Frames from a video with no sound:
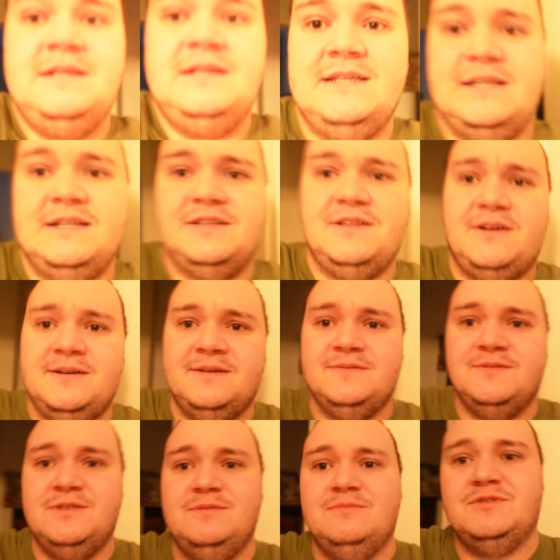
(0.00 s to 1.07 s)
then the dining
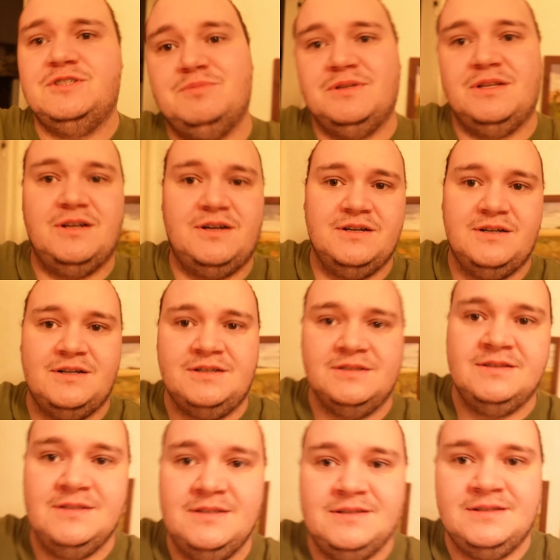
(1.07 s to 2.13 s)
room, just put the light on,
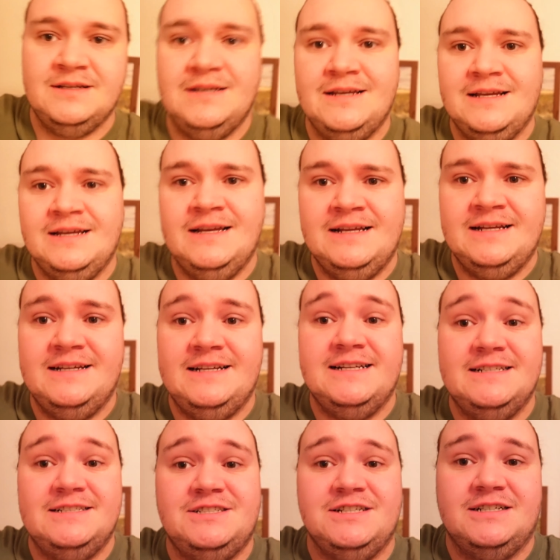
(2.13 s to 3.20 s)
it
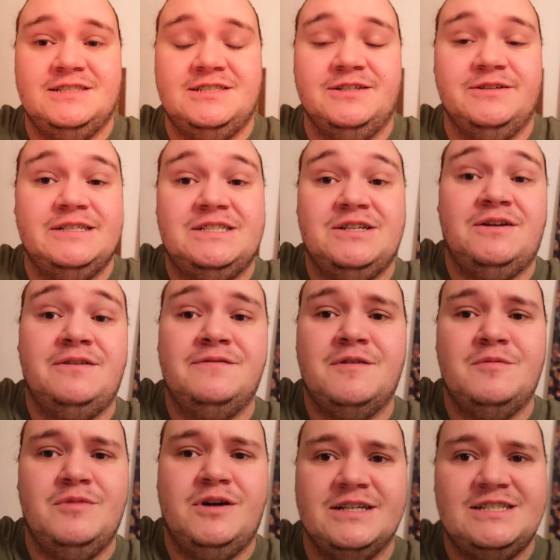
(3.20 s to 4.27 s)
adjusts. So it's gone
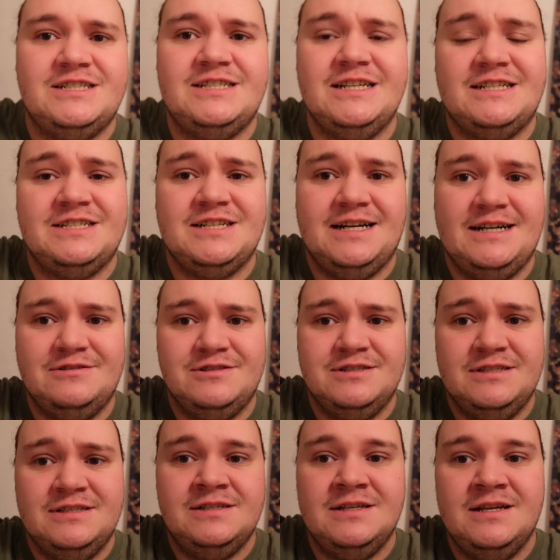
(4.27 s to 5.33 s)
from like
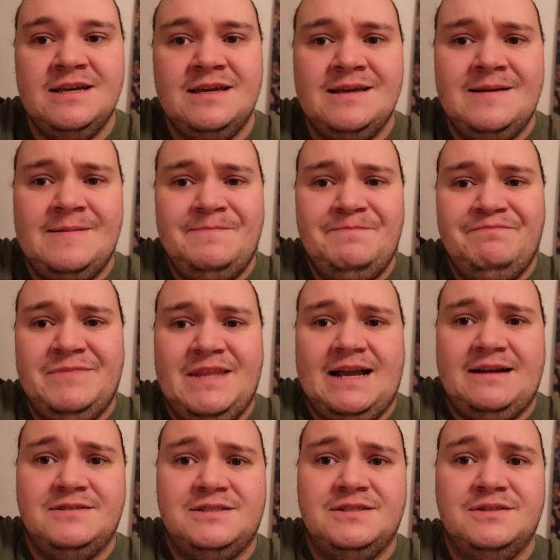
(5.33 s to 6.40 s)
6,000
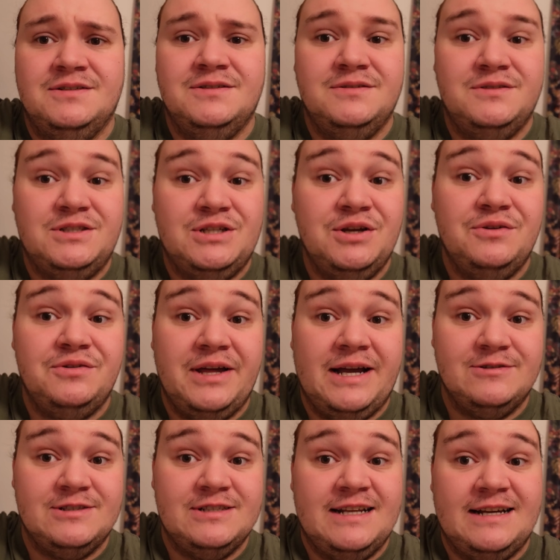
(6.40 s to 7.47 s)
down to
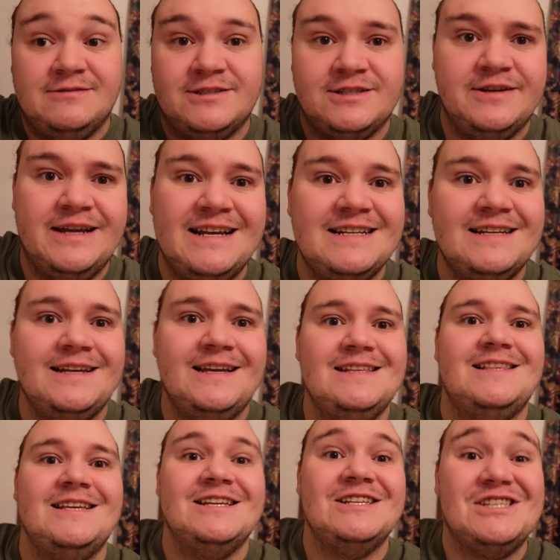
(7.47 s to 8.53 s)
2,000 now. So
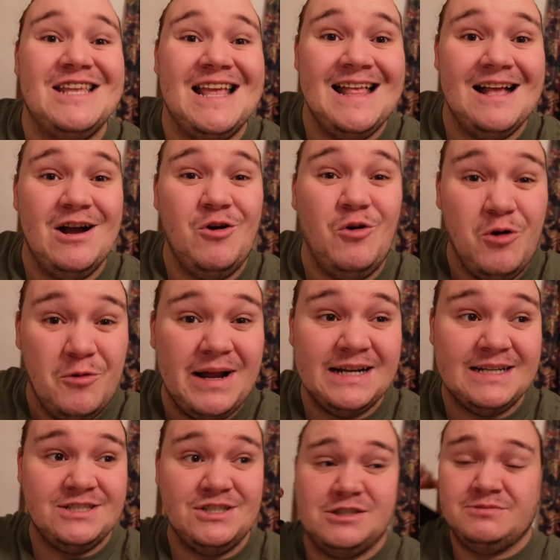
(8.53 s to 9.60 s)
the
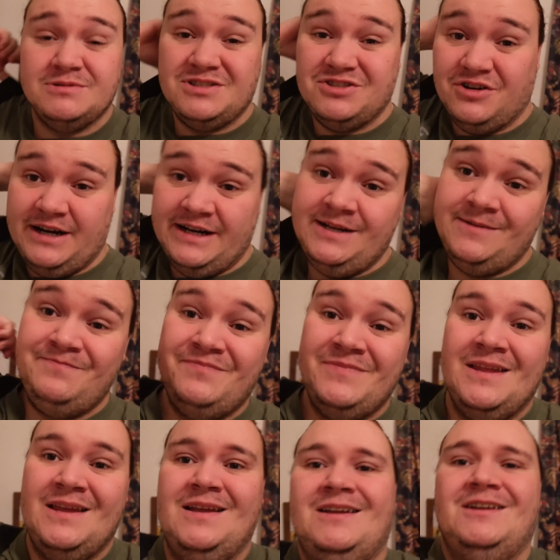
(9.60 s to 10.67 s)
automatic adjustment's great.
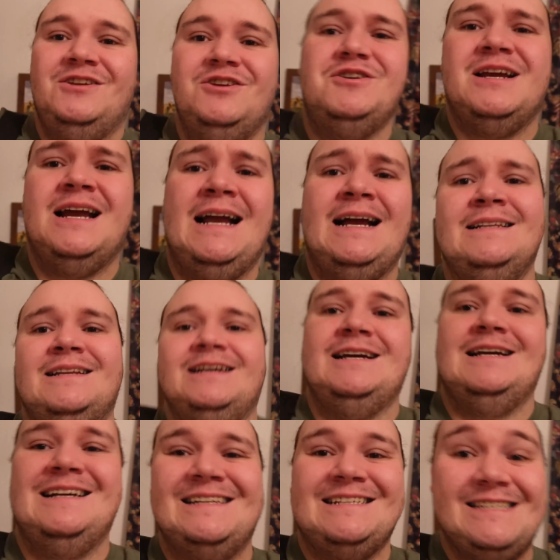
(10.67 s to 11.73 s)
You can
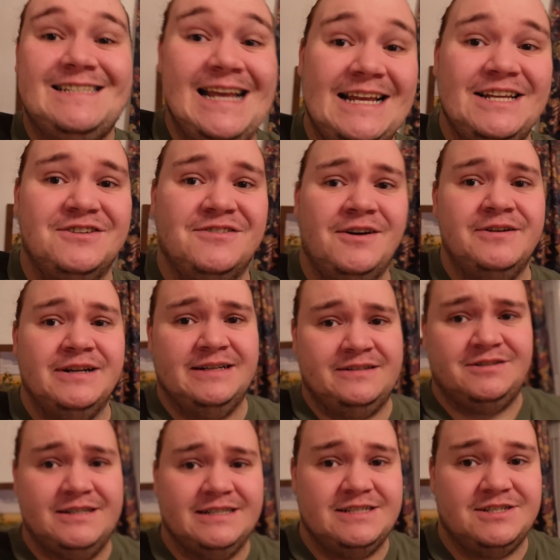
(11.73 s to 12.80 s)
set your own
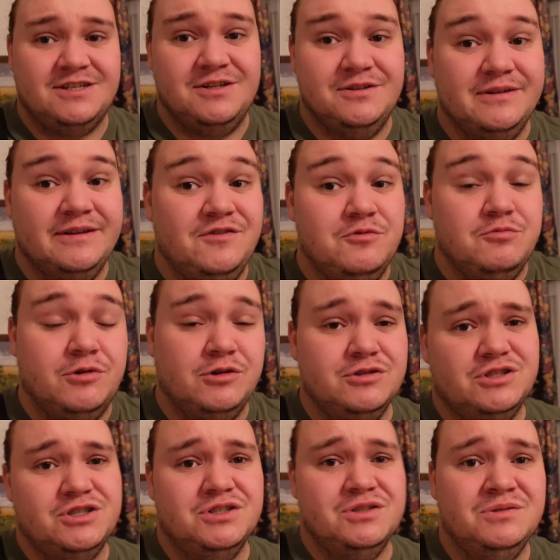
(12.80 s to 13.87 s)
ISO if you
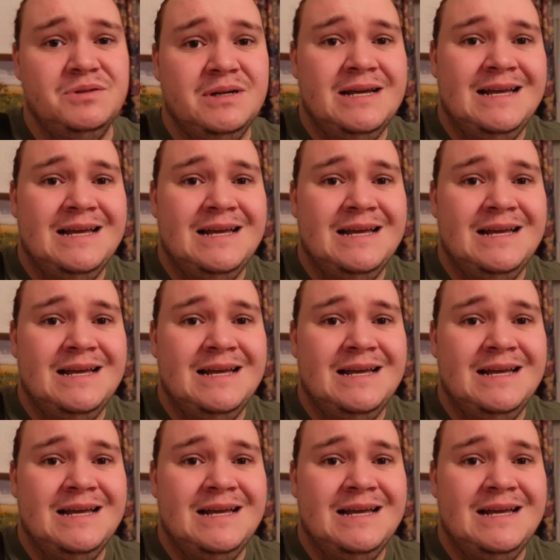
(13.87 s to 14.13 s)
want to.